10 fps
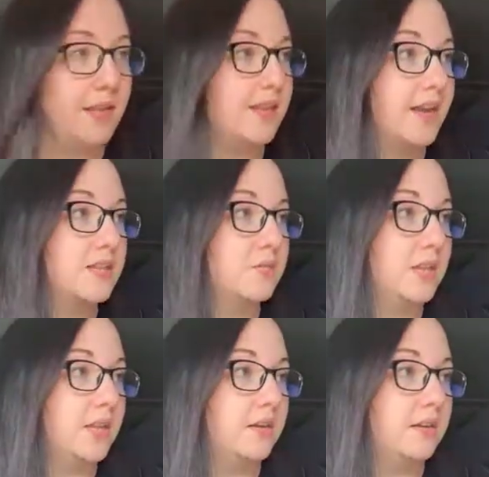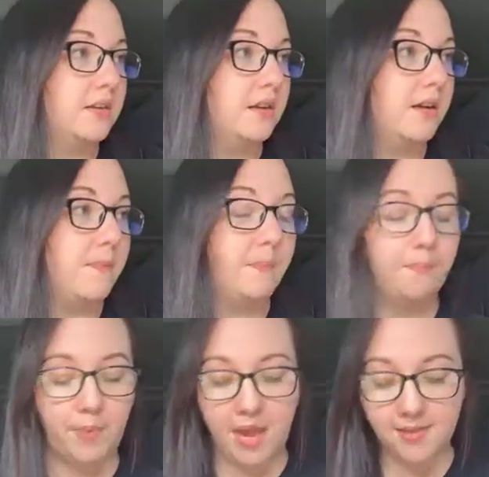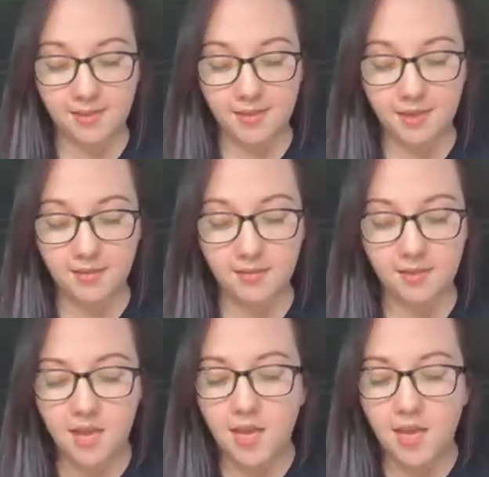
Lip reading: like that's really good. Baskets,